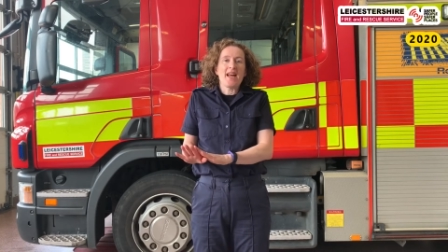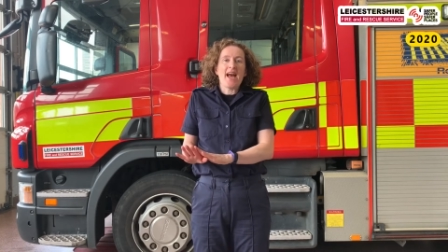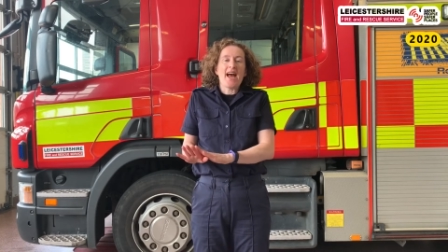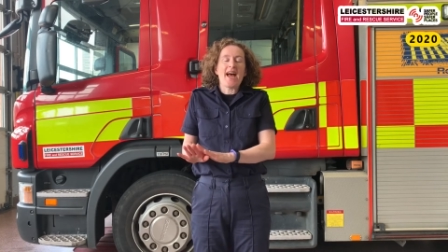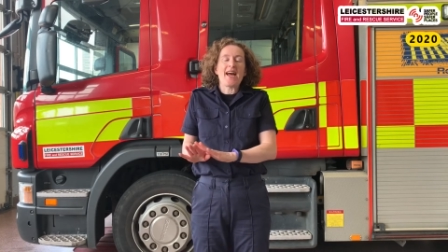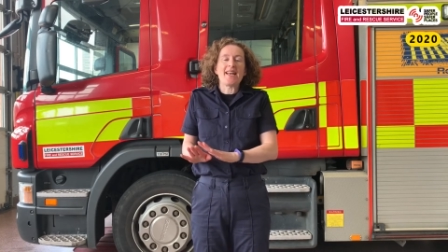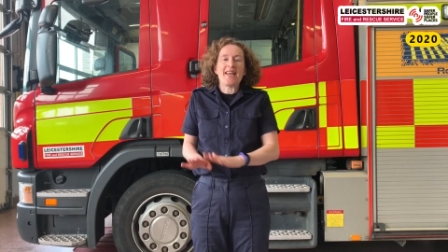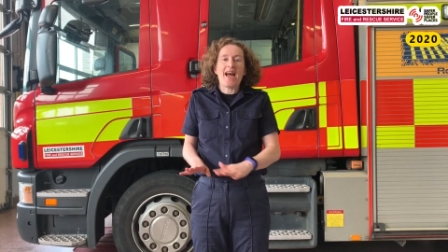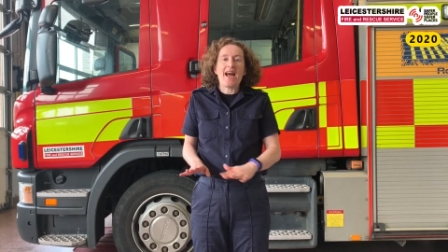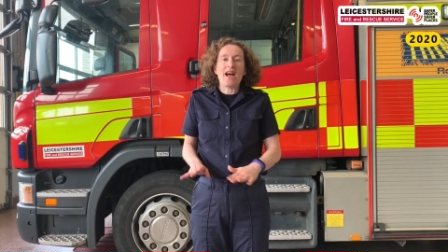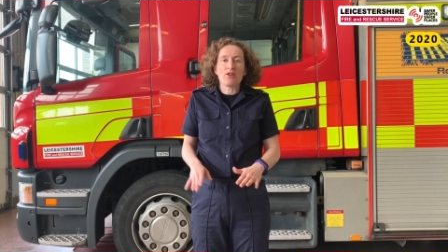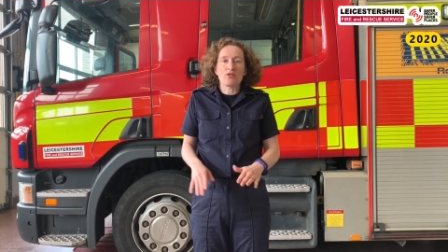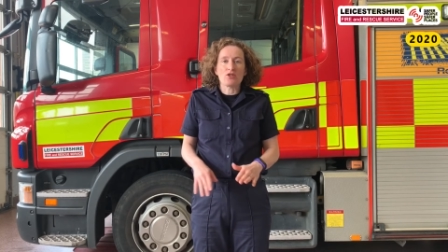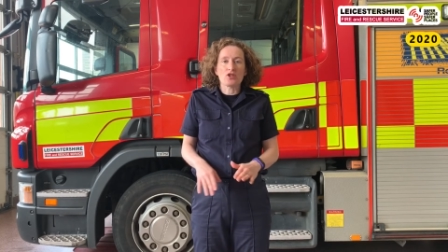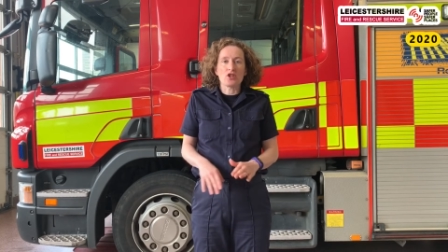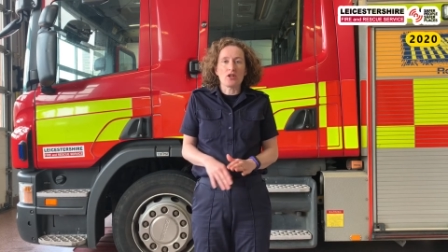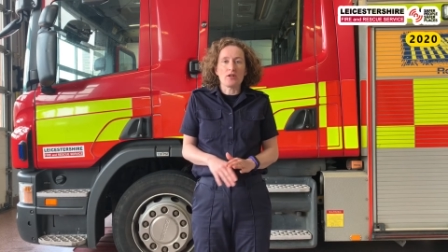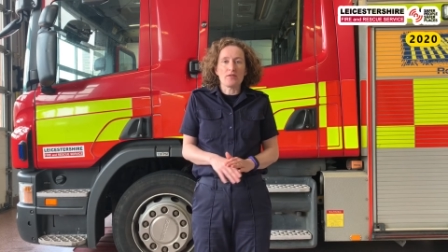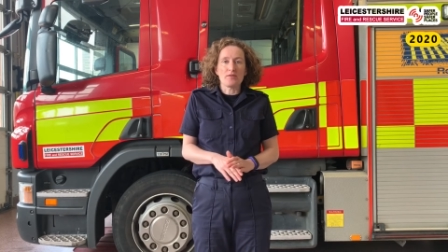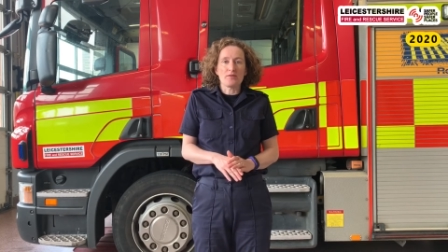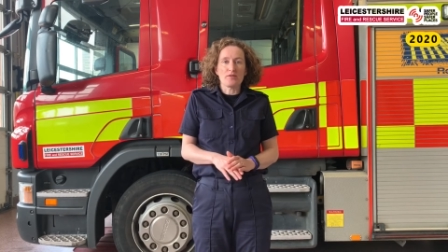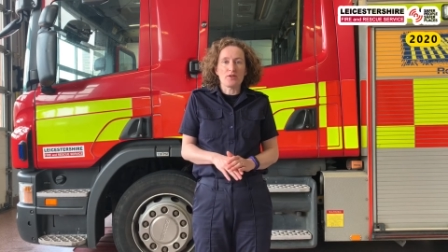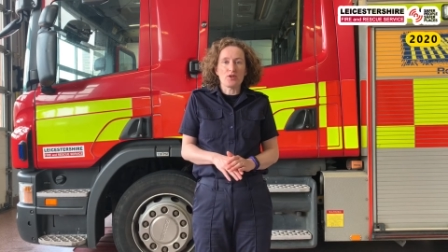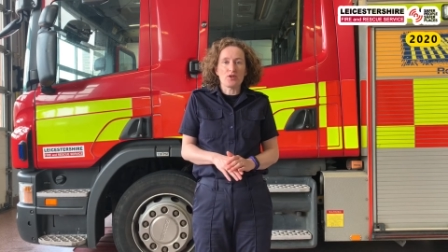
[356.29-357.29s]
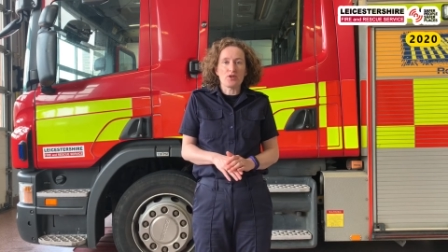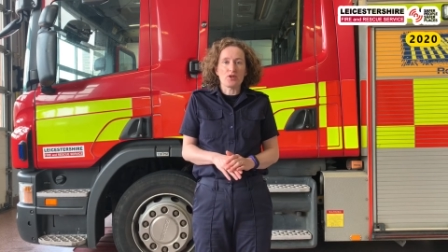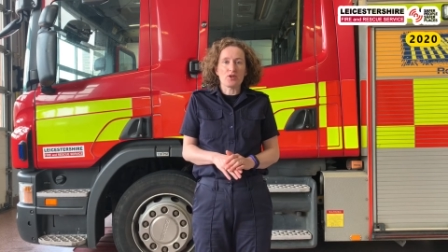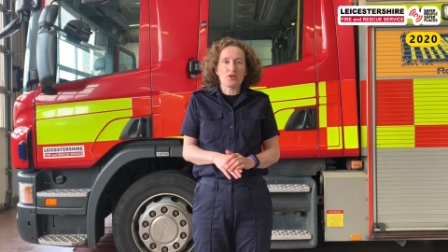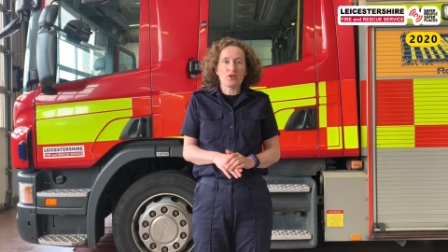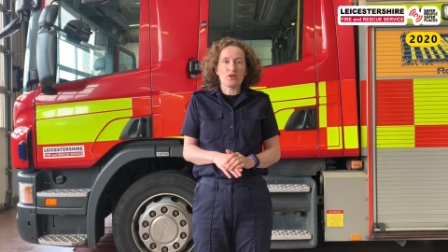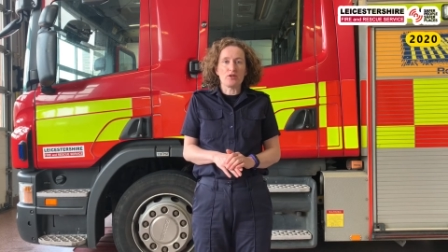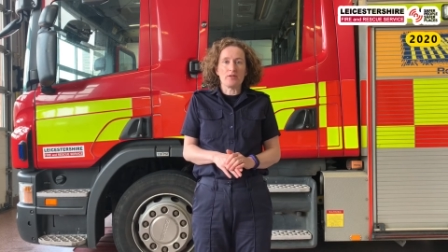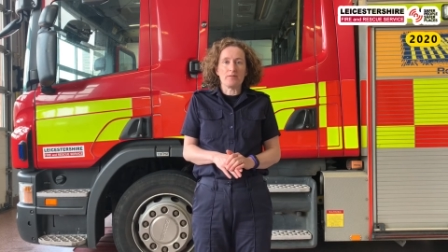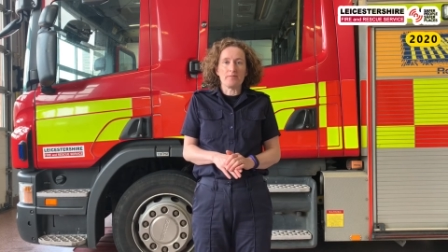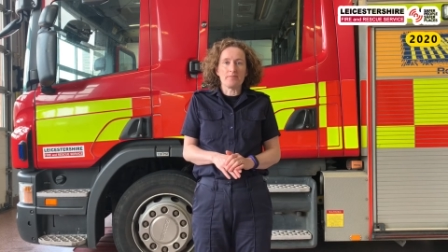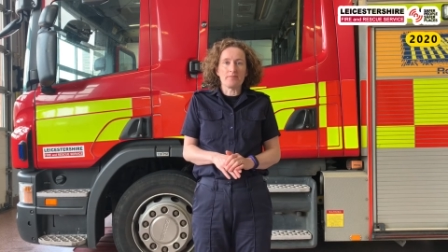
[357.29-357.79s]
and out our front
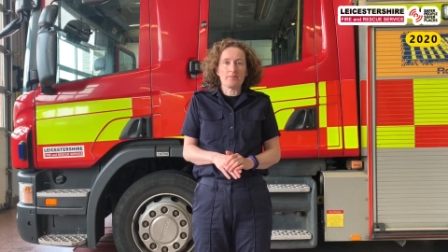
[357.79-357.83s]
door.